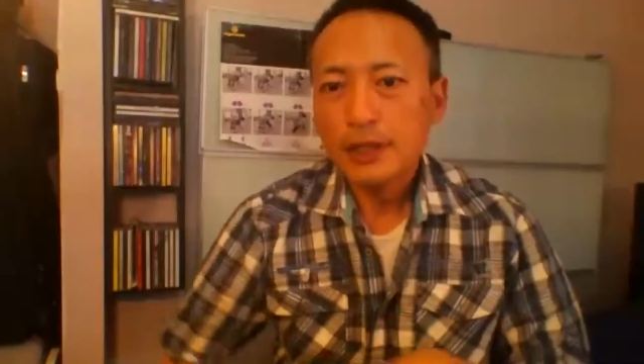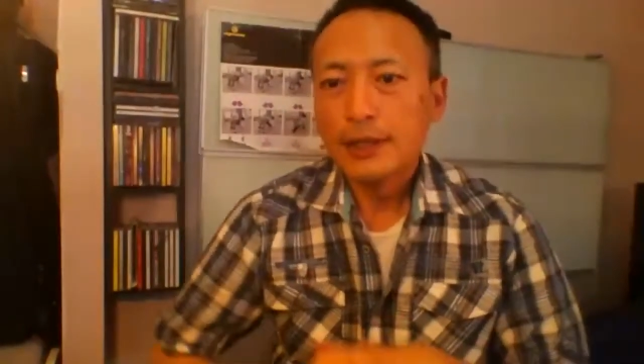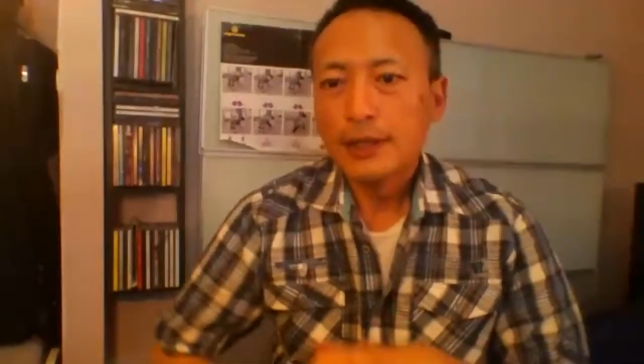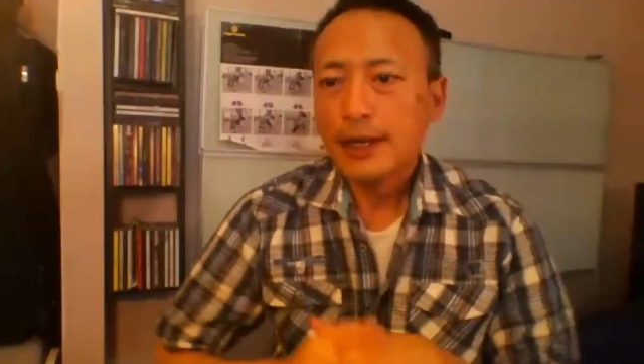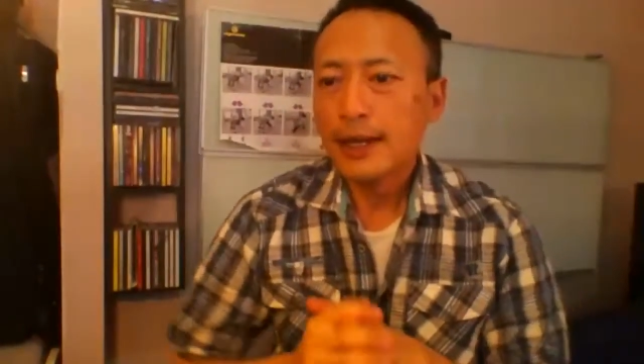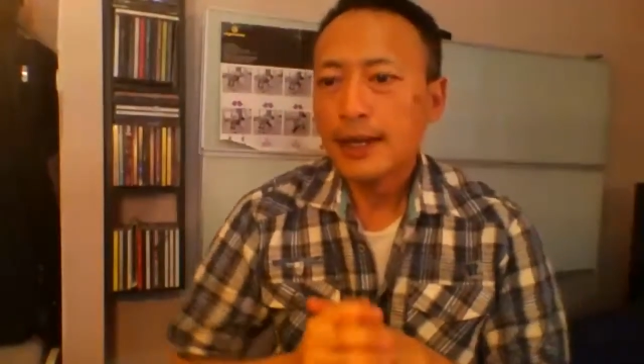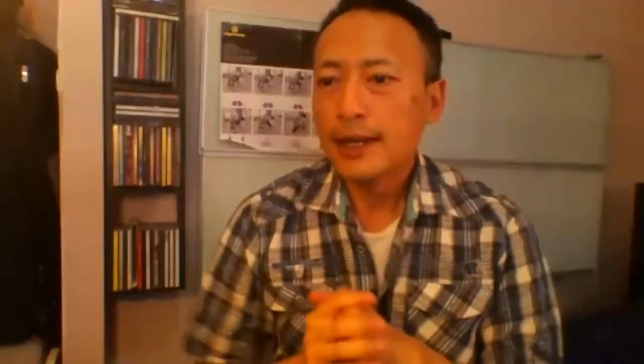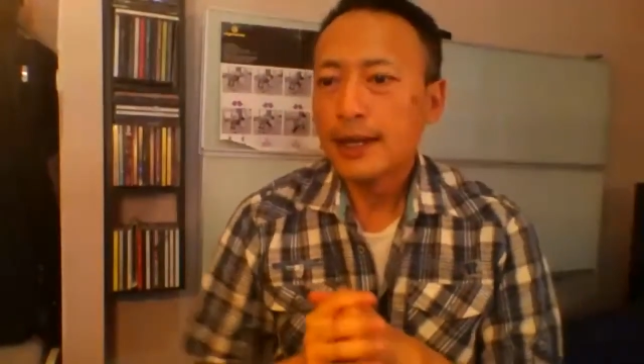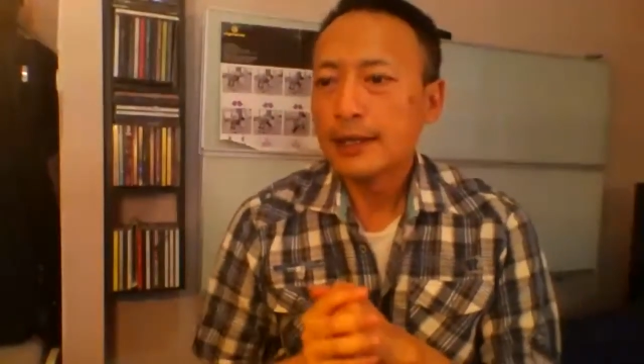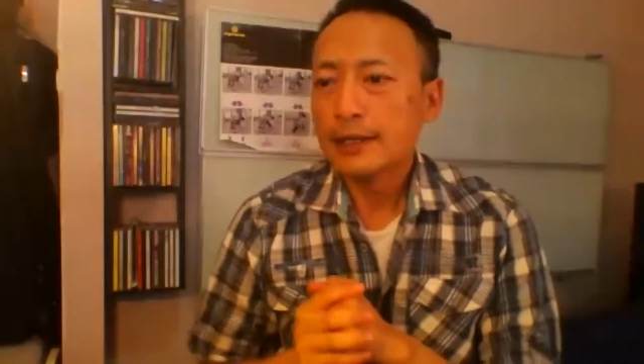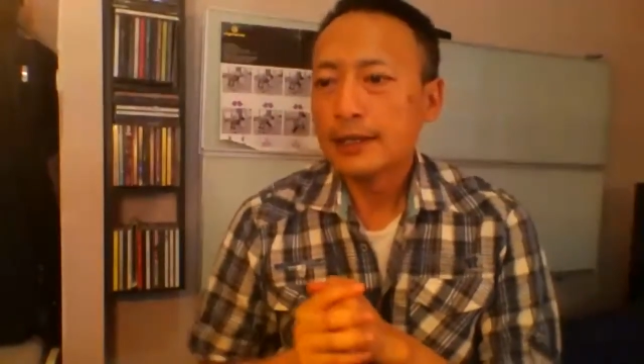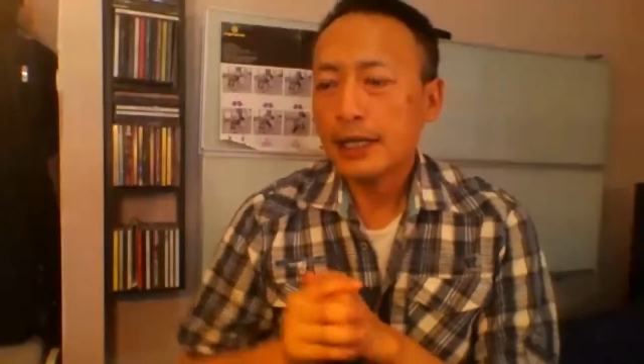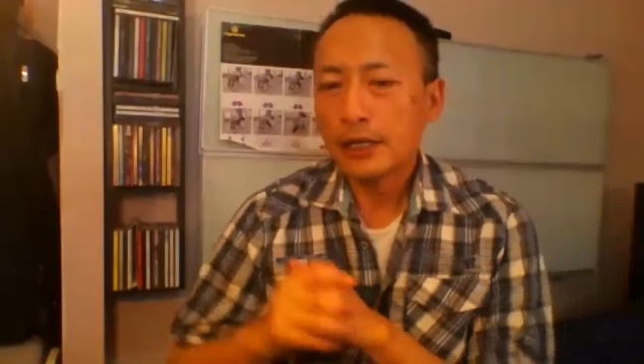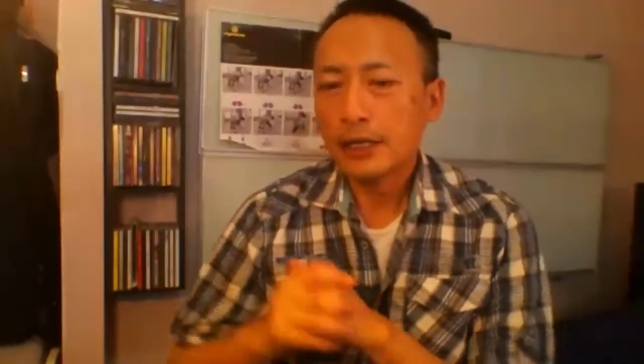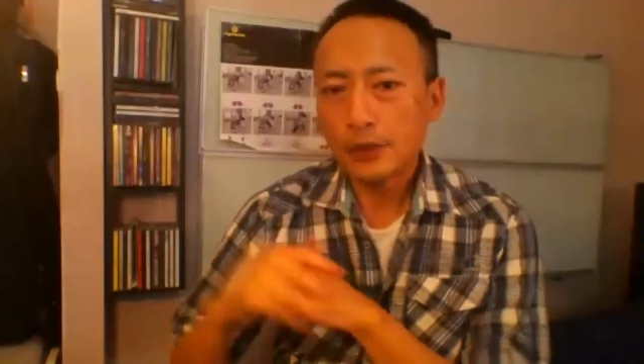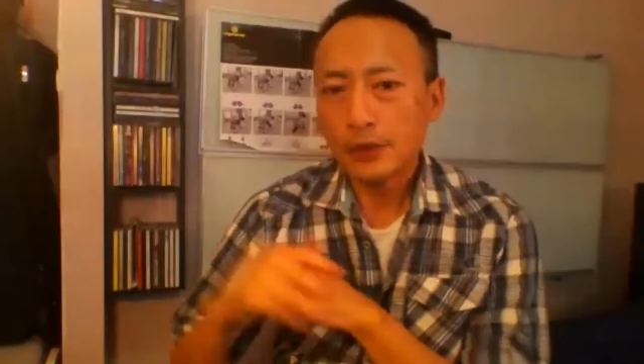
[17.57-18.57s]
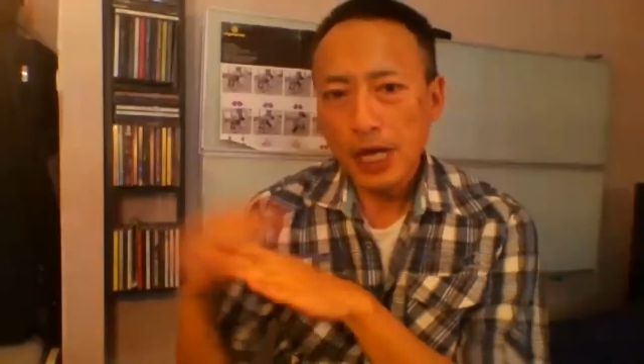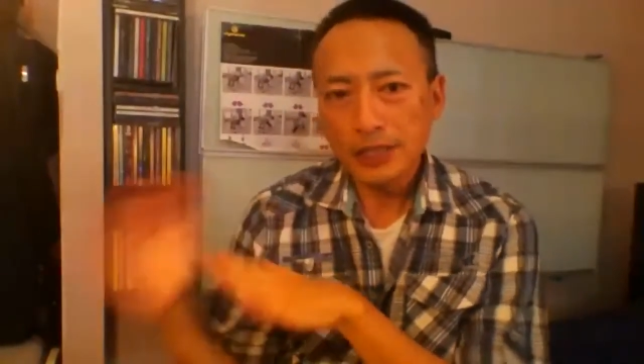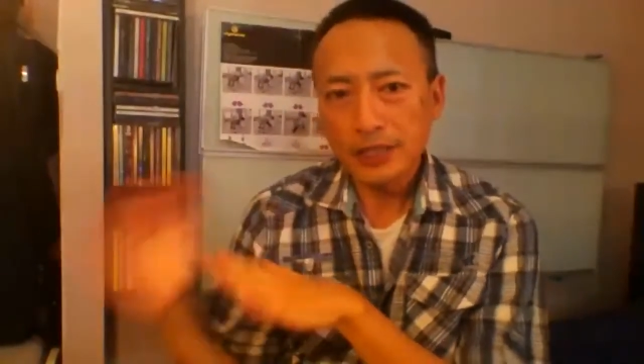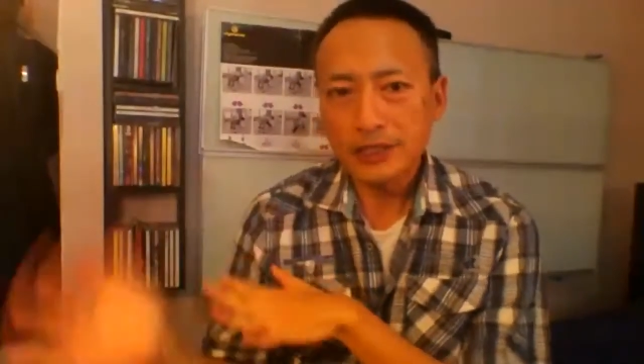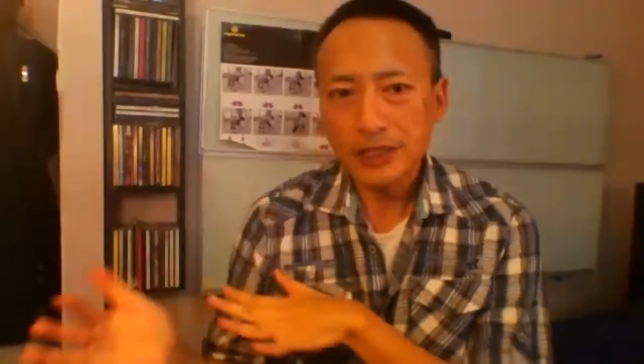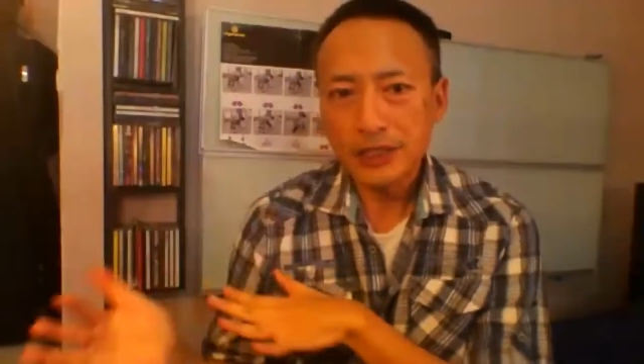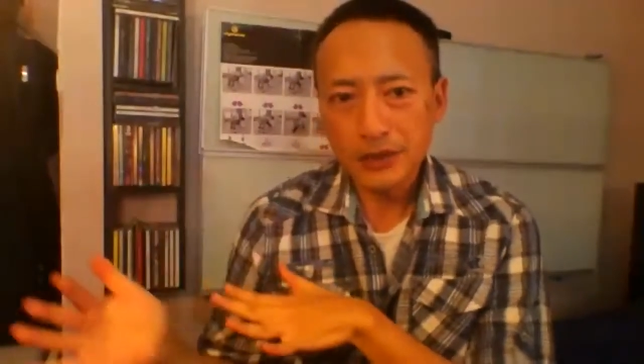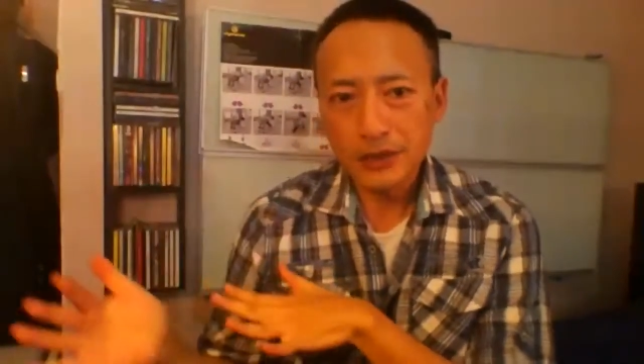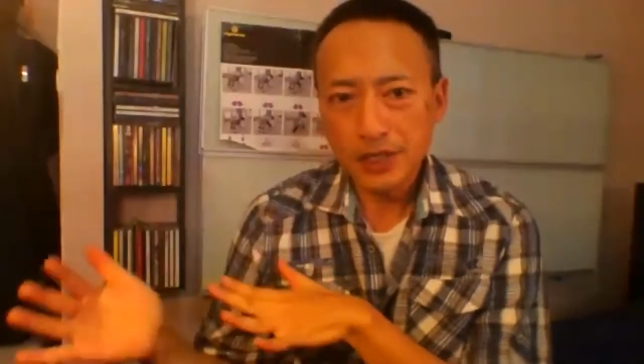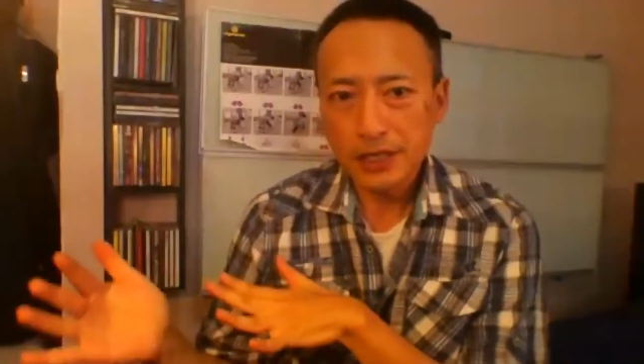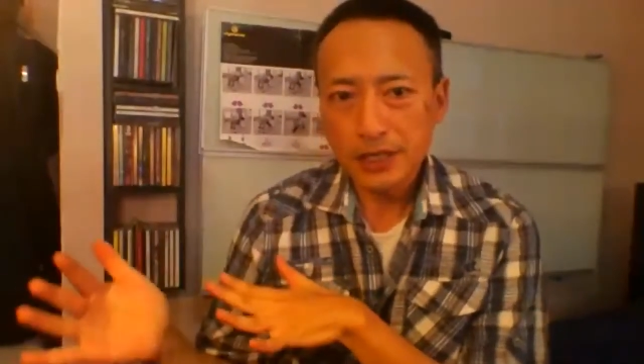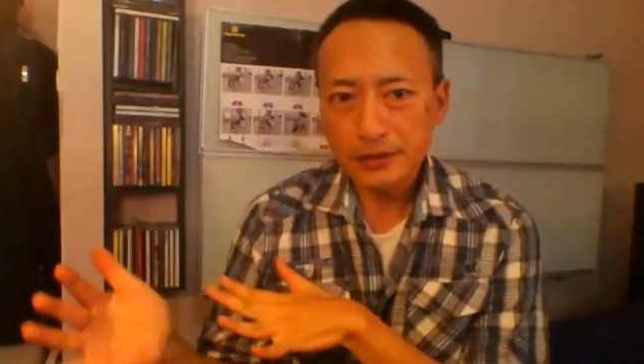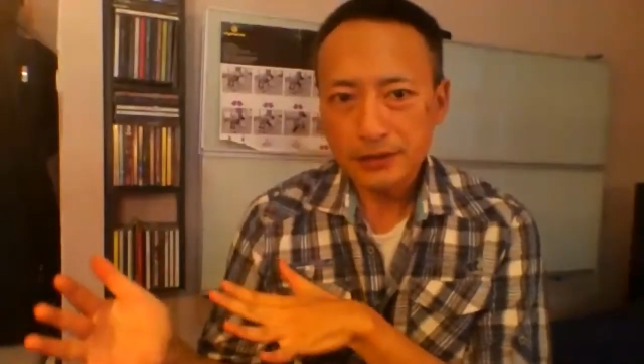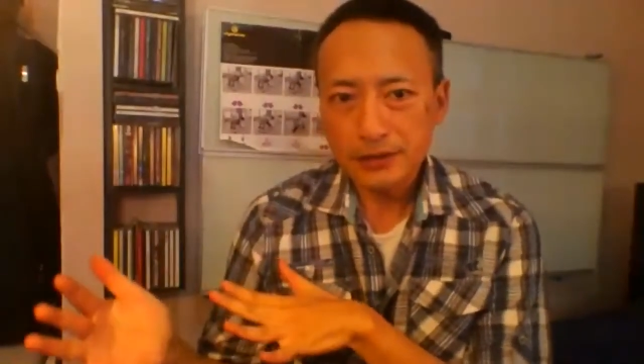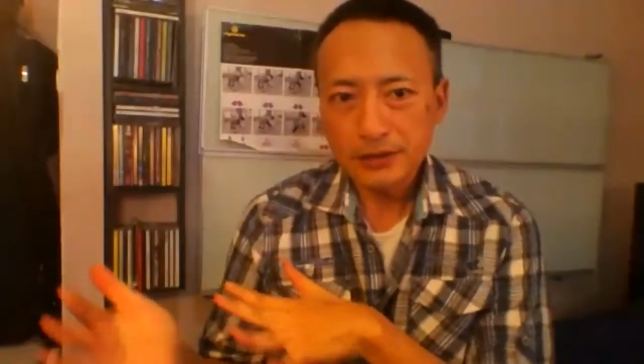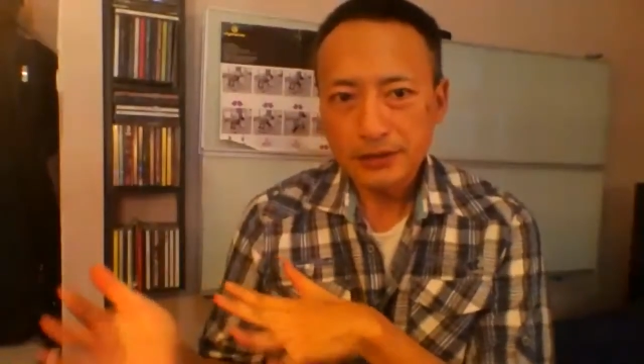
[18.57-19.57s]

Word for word: and uh, Ryan Seacrest,